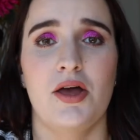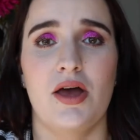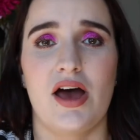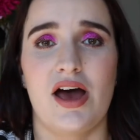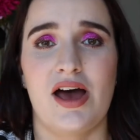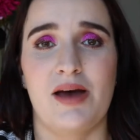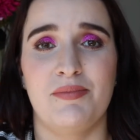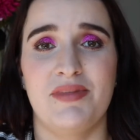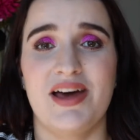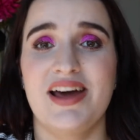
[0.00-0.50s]

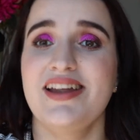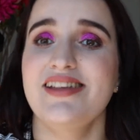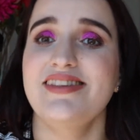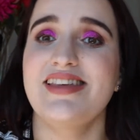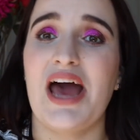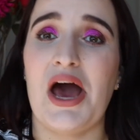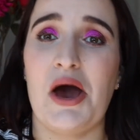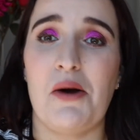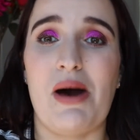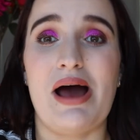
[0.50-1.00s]
That is
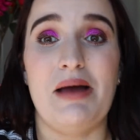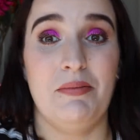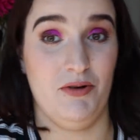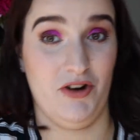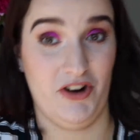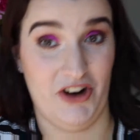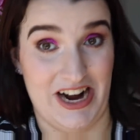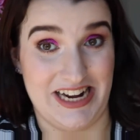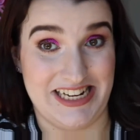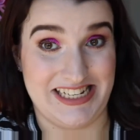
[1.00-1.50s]
how I
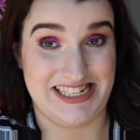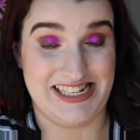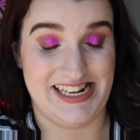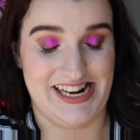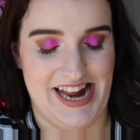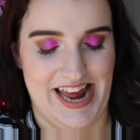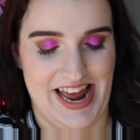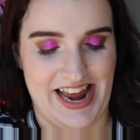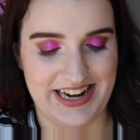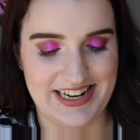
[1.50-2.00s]

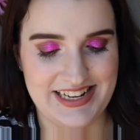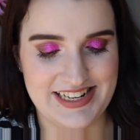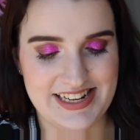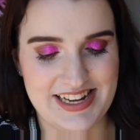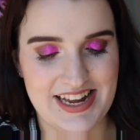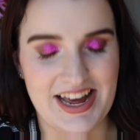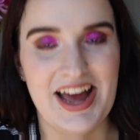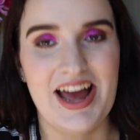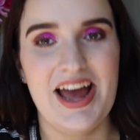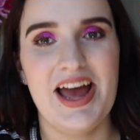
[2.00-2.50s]
procrastinate.
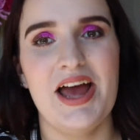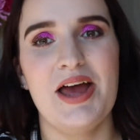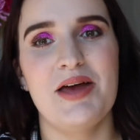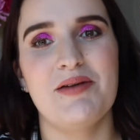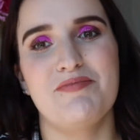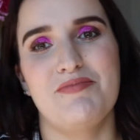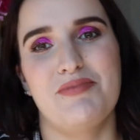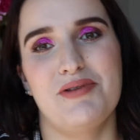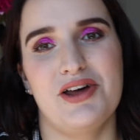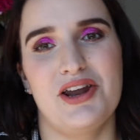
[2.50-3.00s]

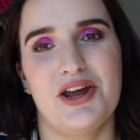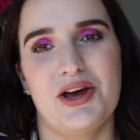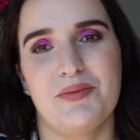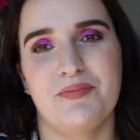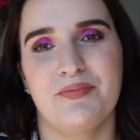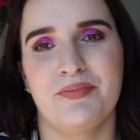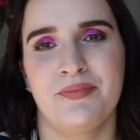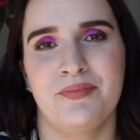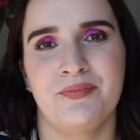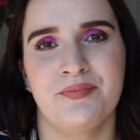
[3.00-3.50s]
But
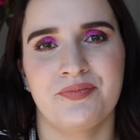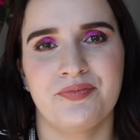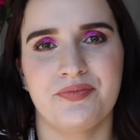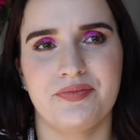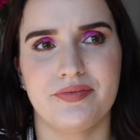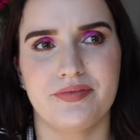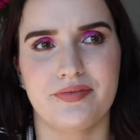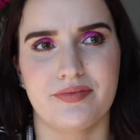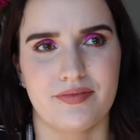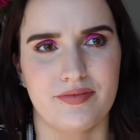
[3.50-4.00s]

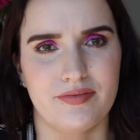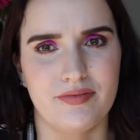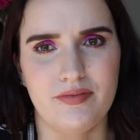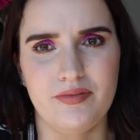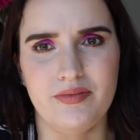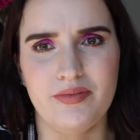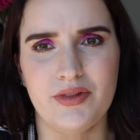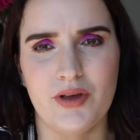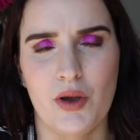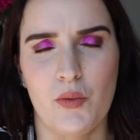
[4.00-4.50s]

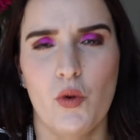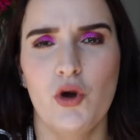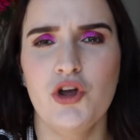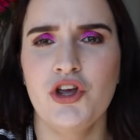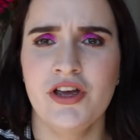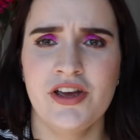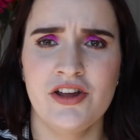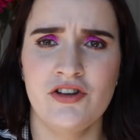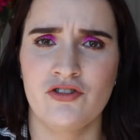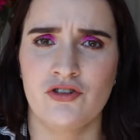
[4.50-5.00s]
what you
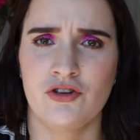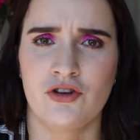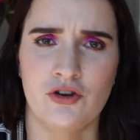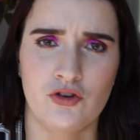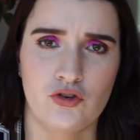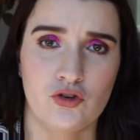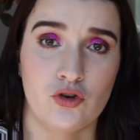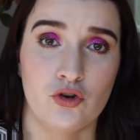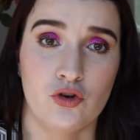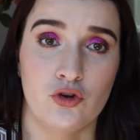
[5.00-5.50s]
can do
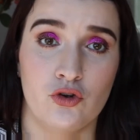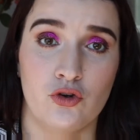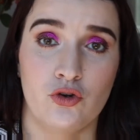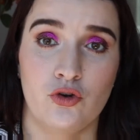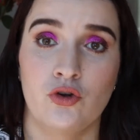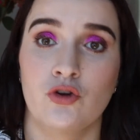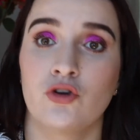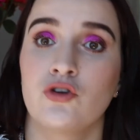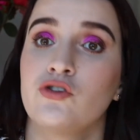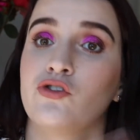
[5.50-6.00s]

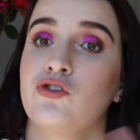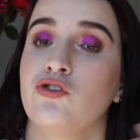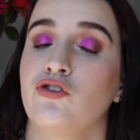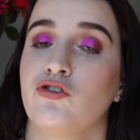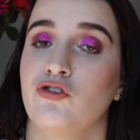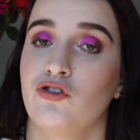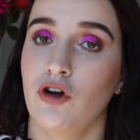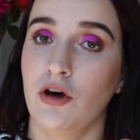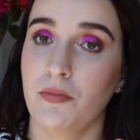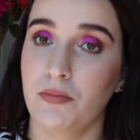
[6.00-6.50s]
to
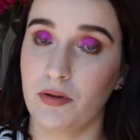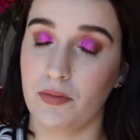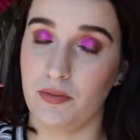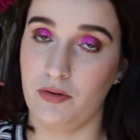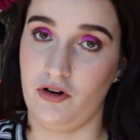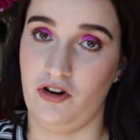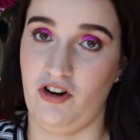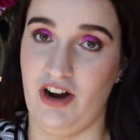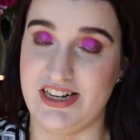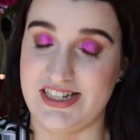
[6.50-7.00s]
stop
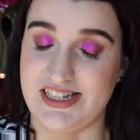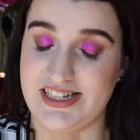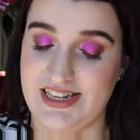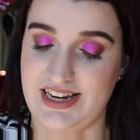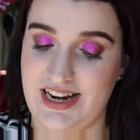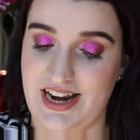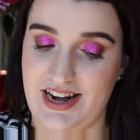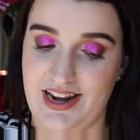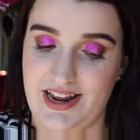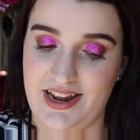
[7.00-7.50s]

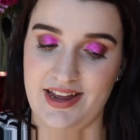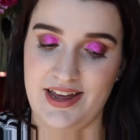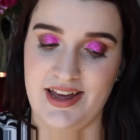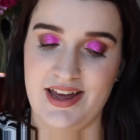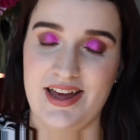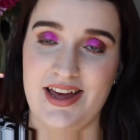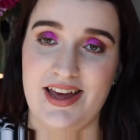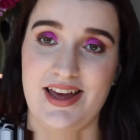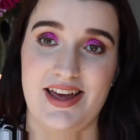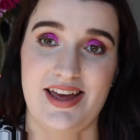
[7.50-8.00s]
procrastinating
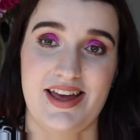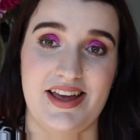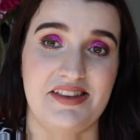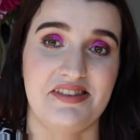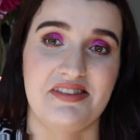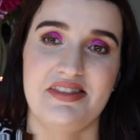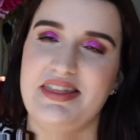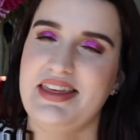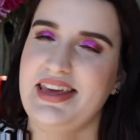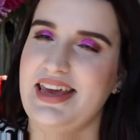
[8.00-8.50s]

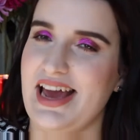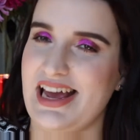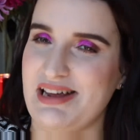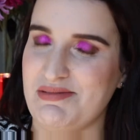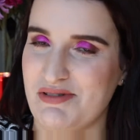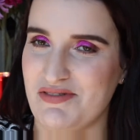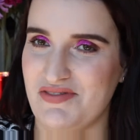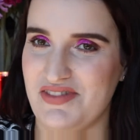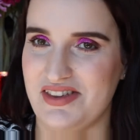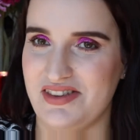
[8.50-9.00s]
is the aim
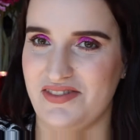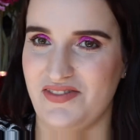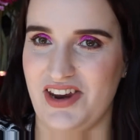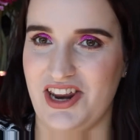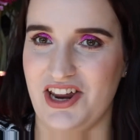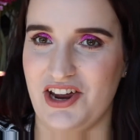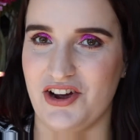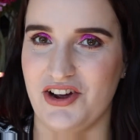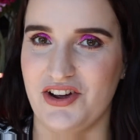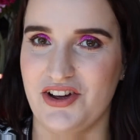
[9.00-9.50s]
of this
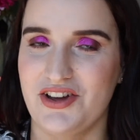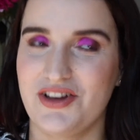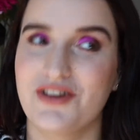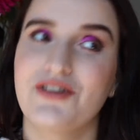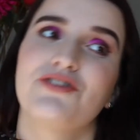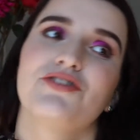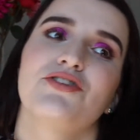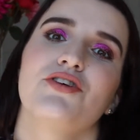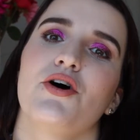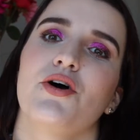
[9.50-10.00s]
video.
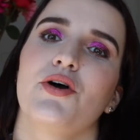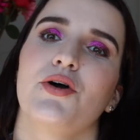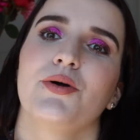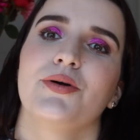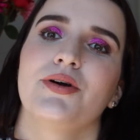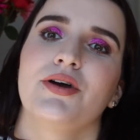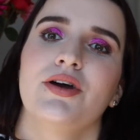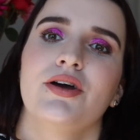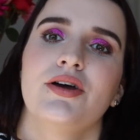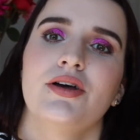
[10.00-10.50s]

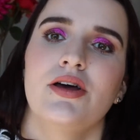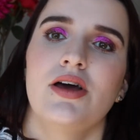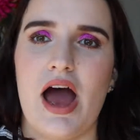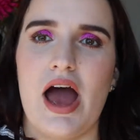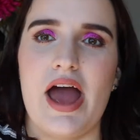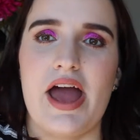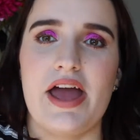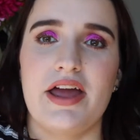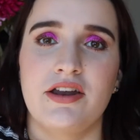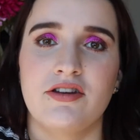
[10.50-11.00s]
So,
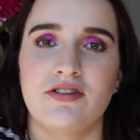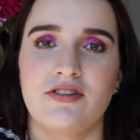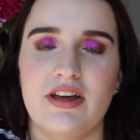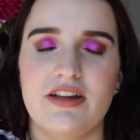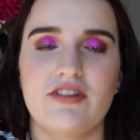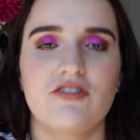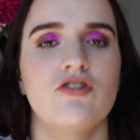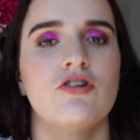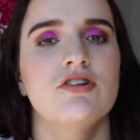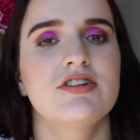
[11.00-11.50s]
and
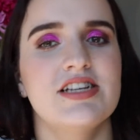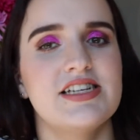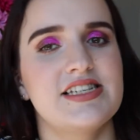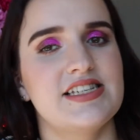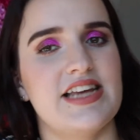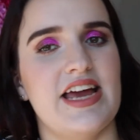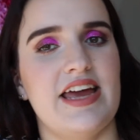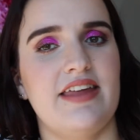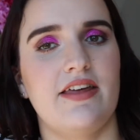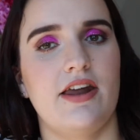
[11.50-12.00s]
it's not to
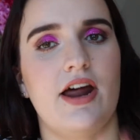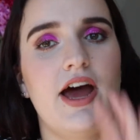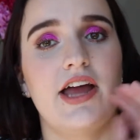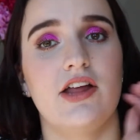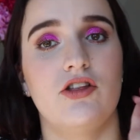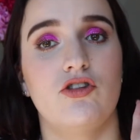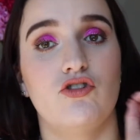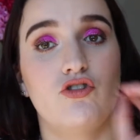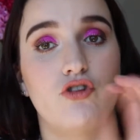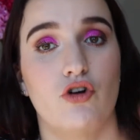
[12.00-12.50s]
say that
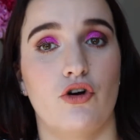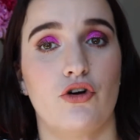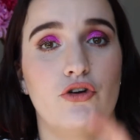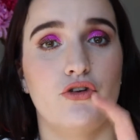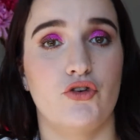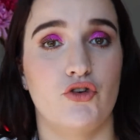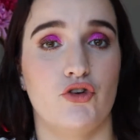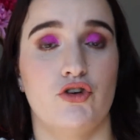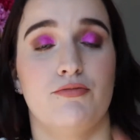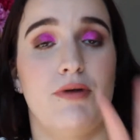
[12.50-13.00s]
I
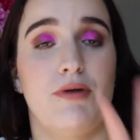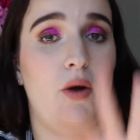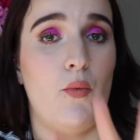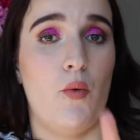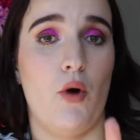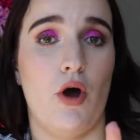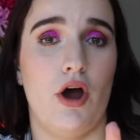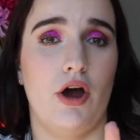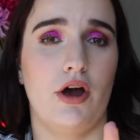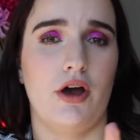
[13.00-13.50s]
don't do
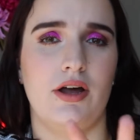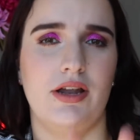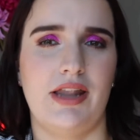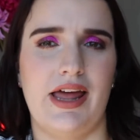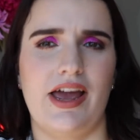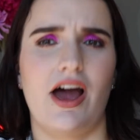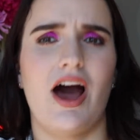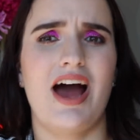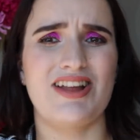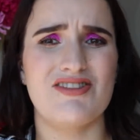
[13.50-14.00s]
work.
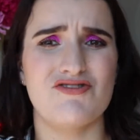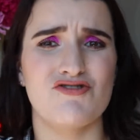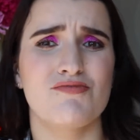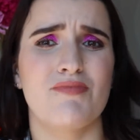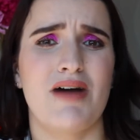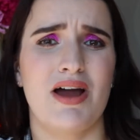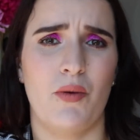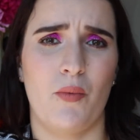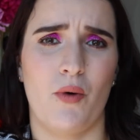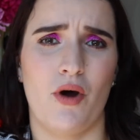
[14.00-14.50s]
Like, I do
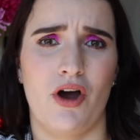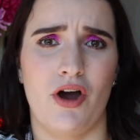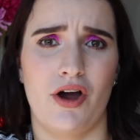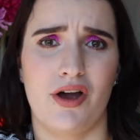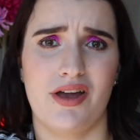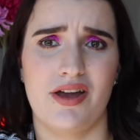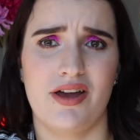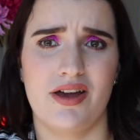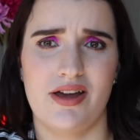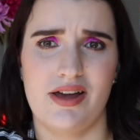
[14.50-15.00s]
my
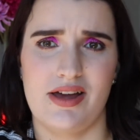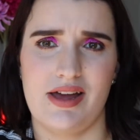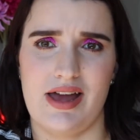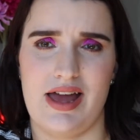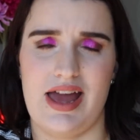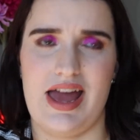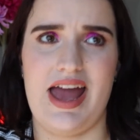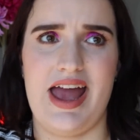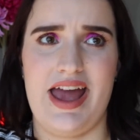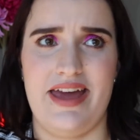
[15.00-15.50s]
work
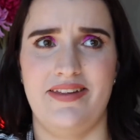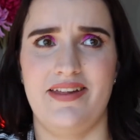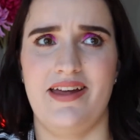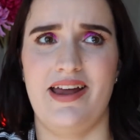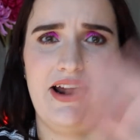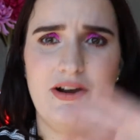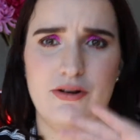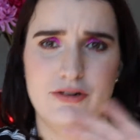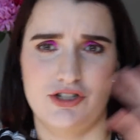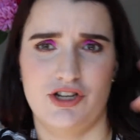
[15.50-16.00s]
and then
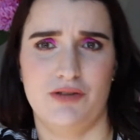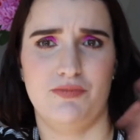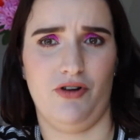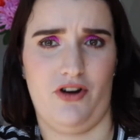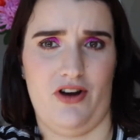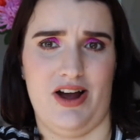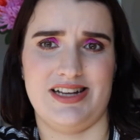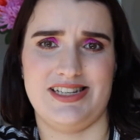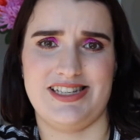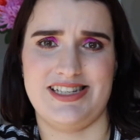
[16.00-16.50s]
I also
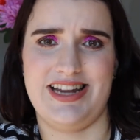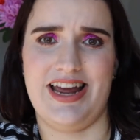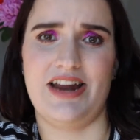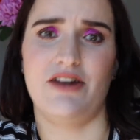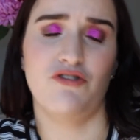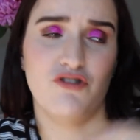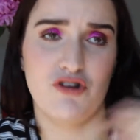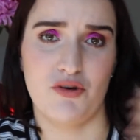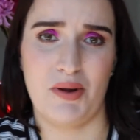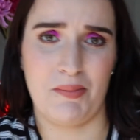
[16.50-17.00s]

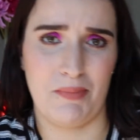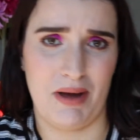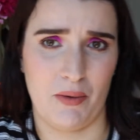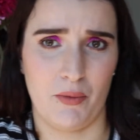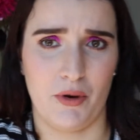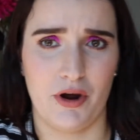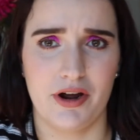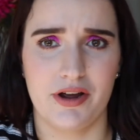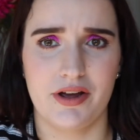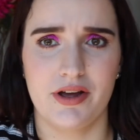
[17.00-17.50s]
procrastinate doing my
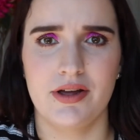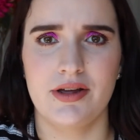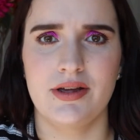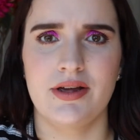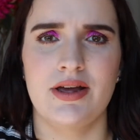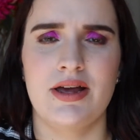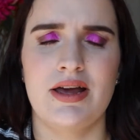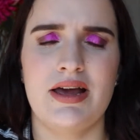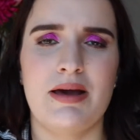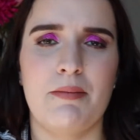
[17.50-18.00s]
work,
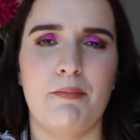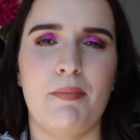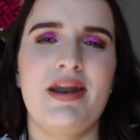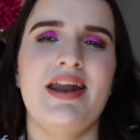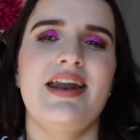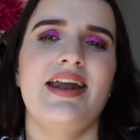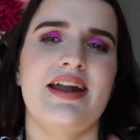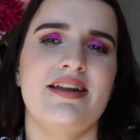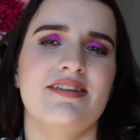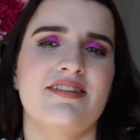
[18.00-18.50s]
but
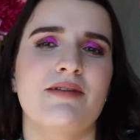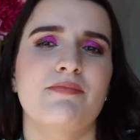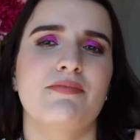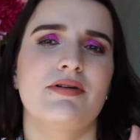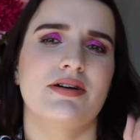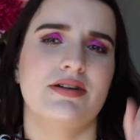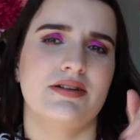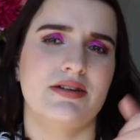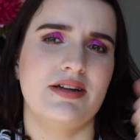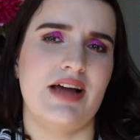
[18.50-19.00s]
it ends up
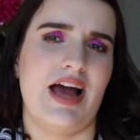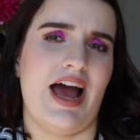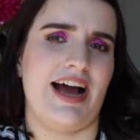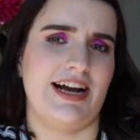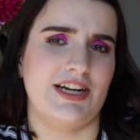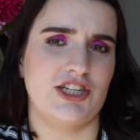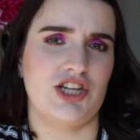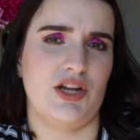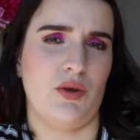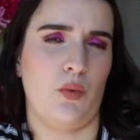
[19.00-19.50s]

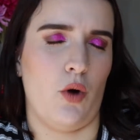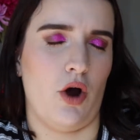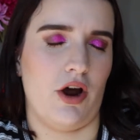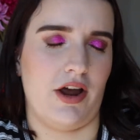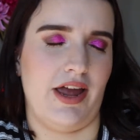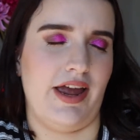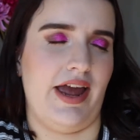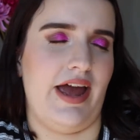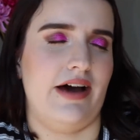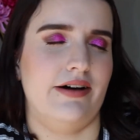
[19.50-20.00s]
actually
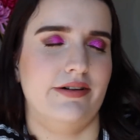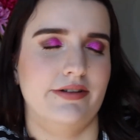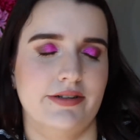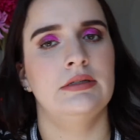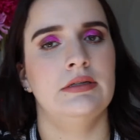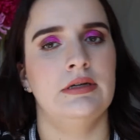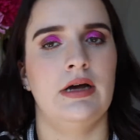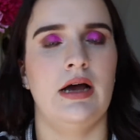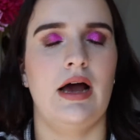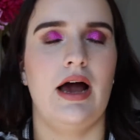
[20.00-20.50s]
working out.
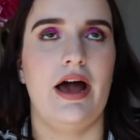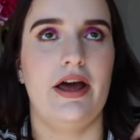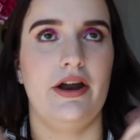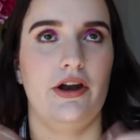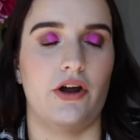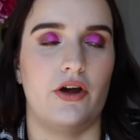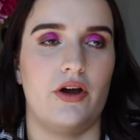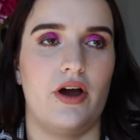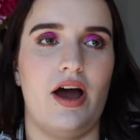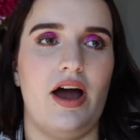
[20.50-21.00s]
I don't know.